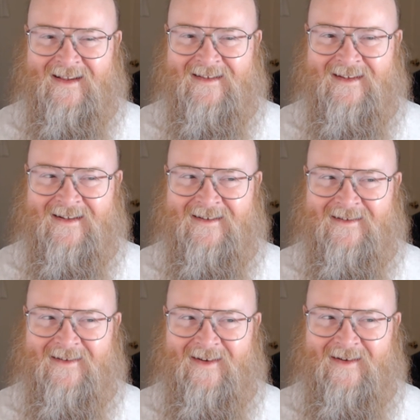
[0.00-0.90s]
Is it
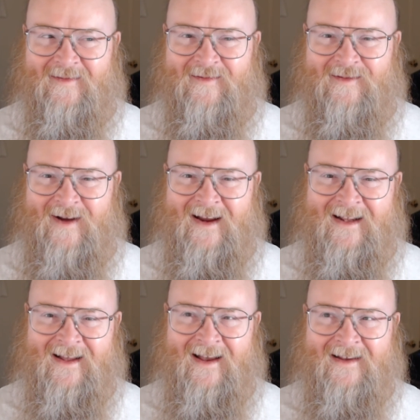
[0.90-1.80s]

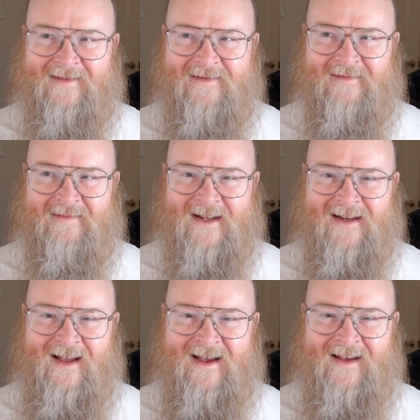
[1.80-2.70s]
Friday night
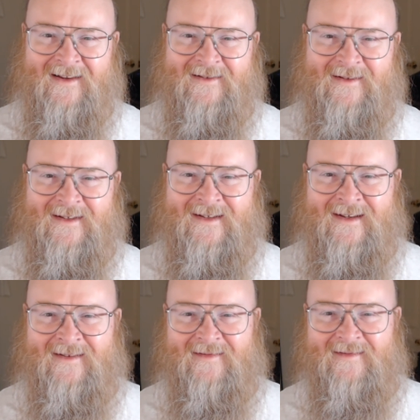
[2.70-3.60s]
midnight? Is
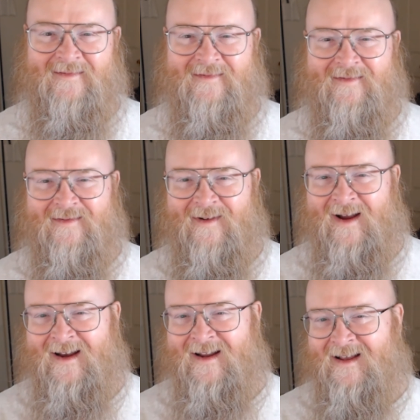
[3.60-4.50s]
it
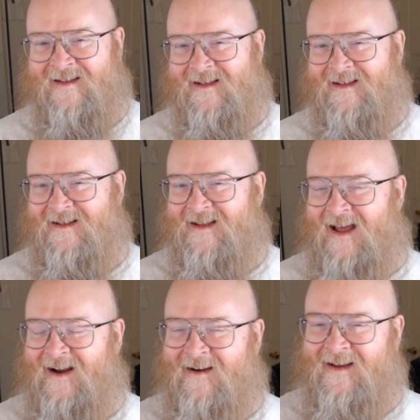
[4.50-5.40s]

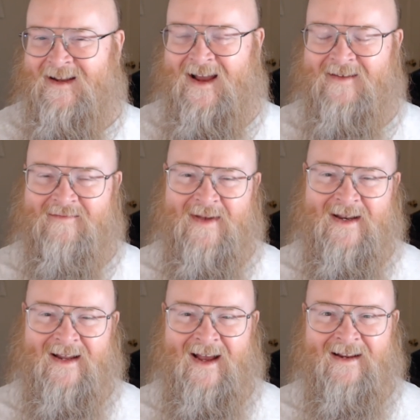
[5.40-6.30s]
Saturday night
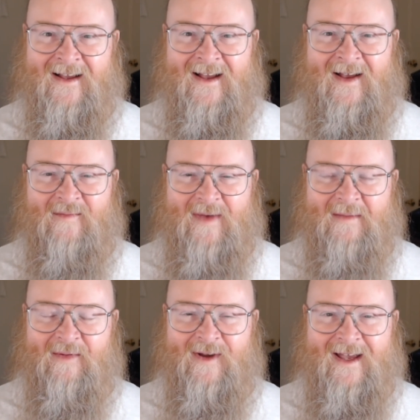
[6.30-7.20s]
midnight?
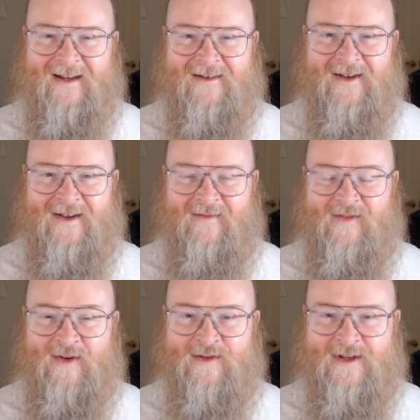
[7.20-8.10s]
People get
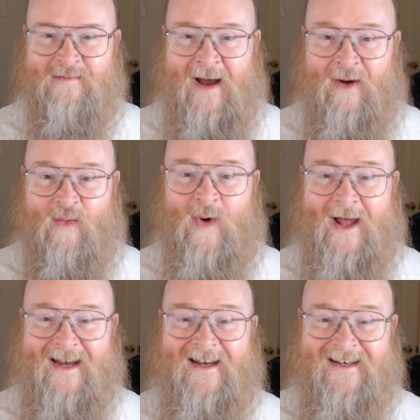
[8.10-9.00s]
confused about
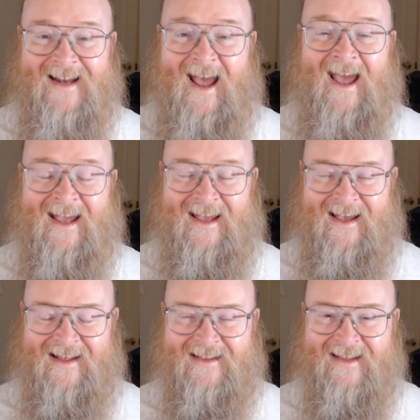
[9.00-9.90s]
what
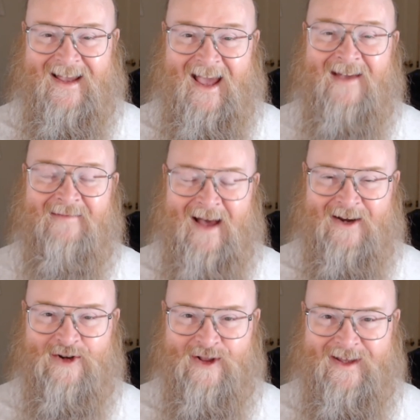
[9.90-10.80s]
day the game
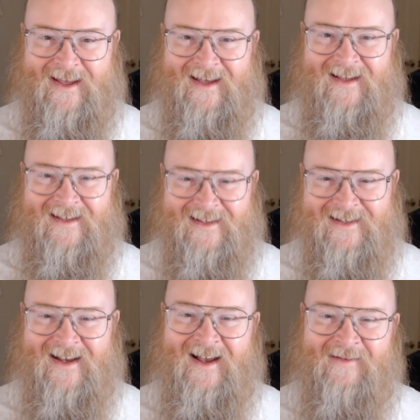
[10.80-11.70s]
actually
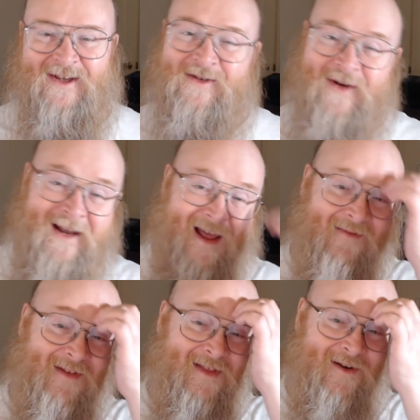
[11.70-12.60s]
is. If you do
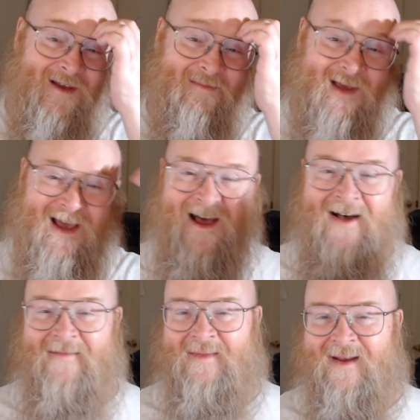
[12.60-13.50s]
11:30
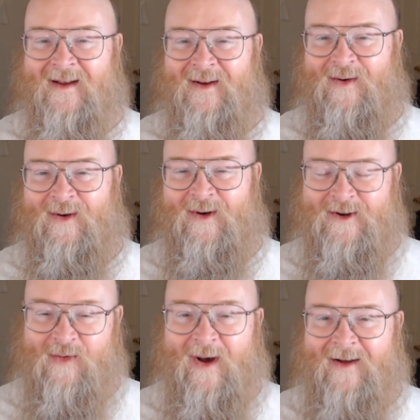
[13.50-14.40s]
p.m. or
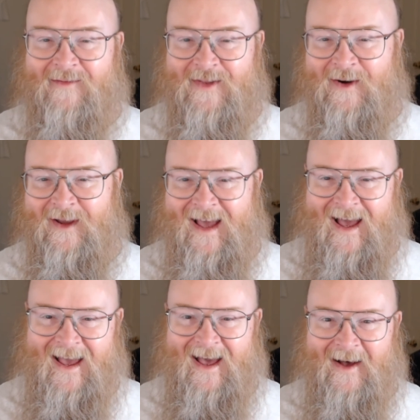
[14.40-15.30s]
12:30
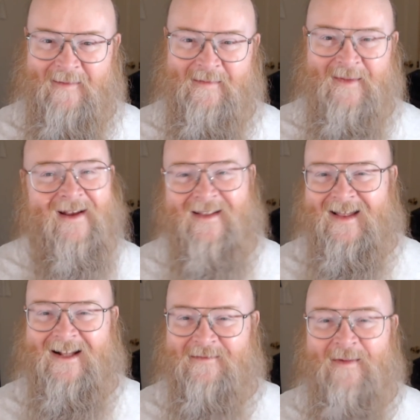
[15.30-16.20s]
a.m.,
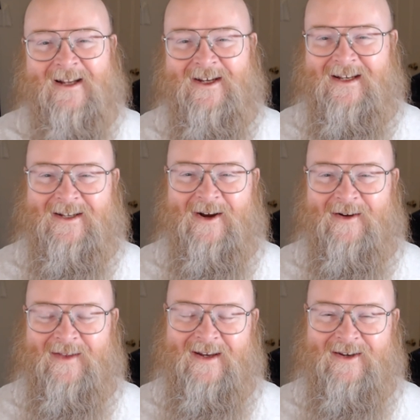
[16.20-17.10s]
that's much
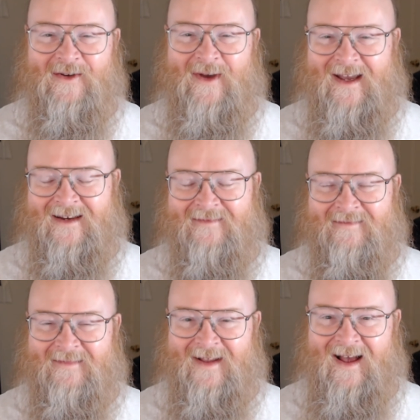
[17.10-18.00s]
easier than
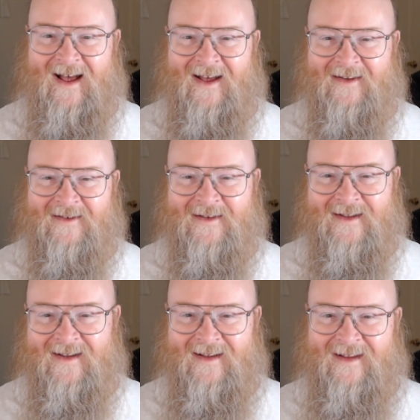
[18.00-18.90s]
doing 12
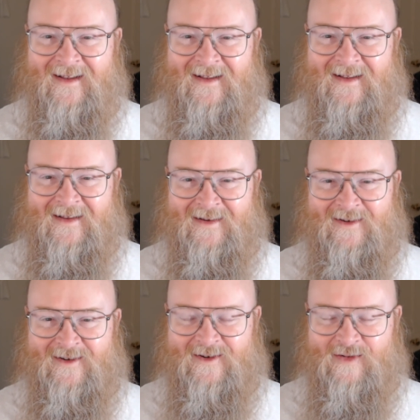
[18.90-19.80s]

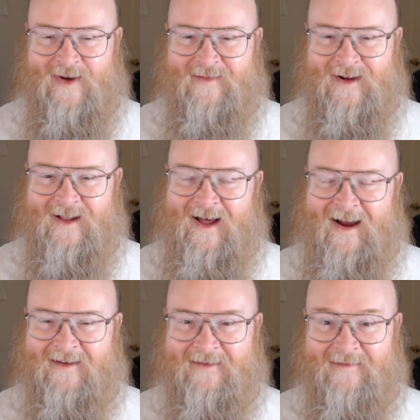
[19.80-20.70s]

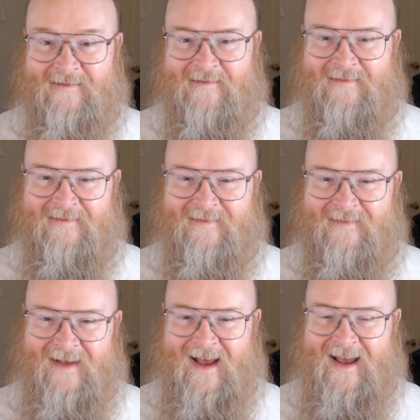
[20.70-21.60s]
o'clock
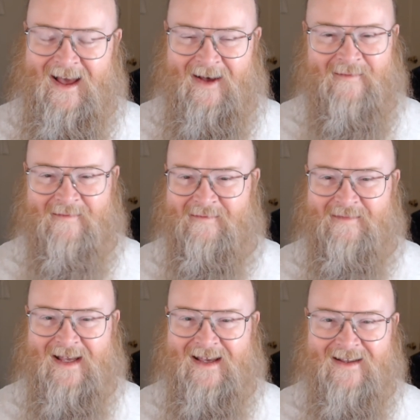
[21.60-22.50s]
a.m.
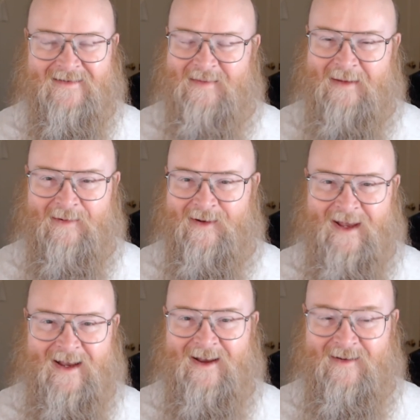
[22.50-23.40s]
because people
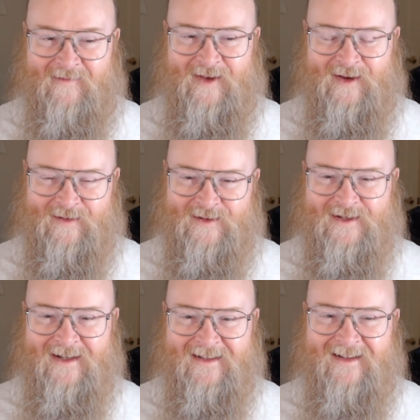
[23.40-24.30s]
get
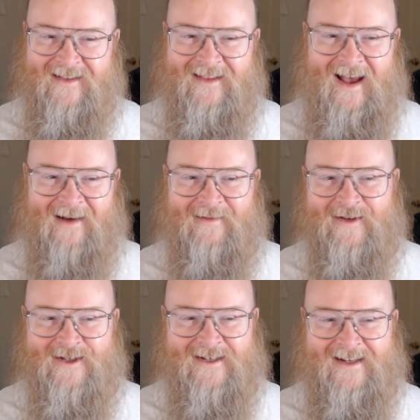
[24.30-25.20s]
confused. And that
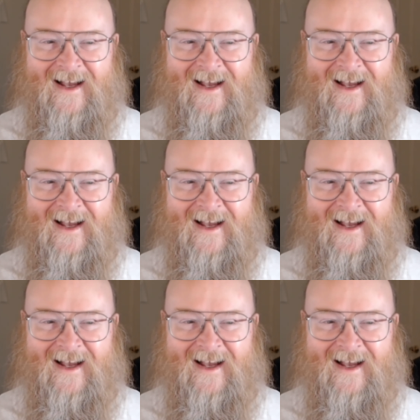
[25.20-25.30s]
was just